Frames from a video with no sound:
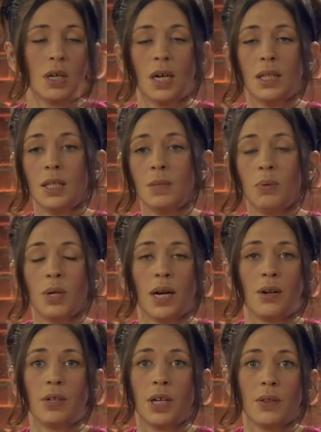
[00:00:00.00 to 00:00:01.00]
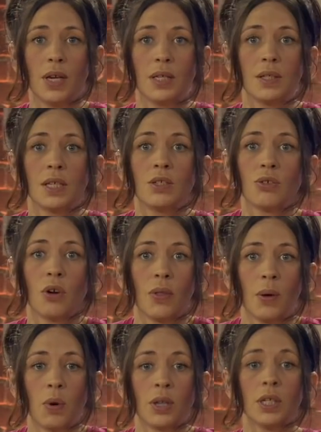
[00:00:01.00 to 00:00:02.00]
At this point, I don't care, they can censor all
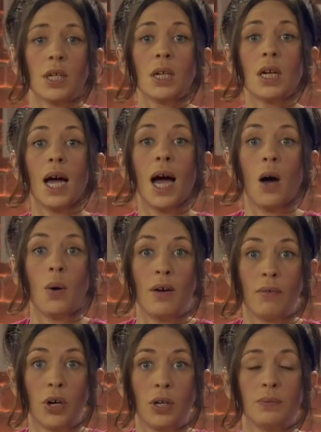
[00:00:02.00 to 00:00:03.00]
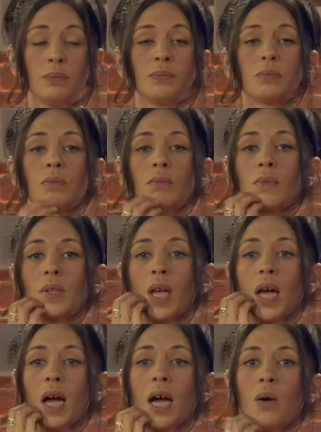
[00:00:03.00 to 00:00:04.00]
they want. However,
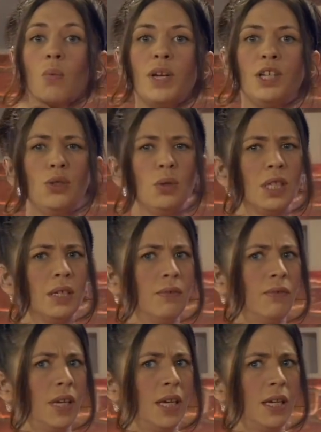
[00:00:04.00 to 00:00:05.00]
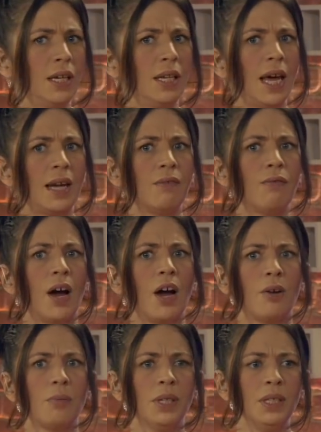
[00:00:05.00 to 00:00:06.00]
we do live in that
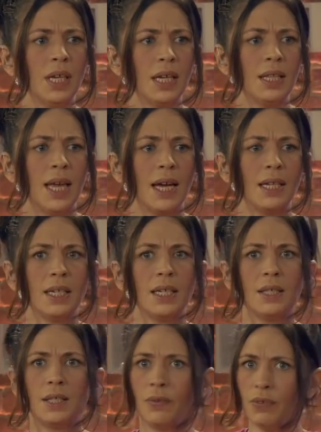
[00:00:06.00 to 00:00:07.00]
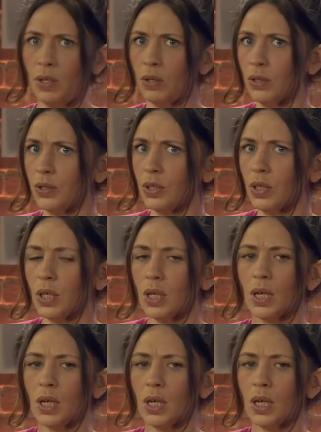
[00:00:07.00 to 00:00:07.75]
environment, and that is difficult.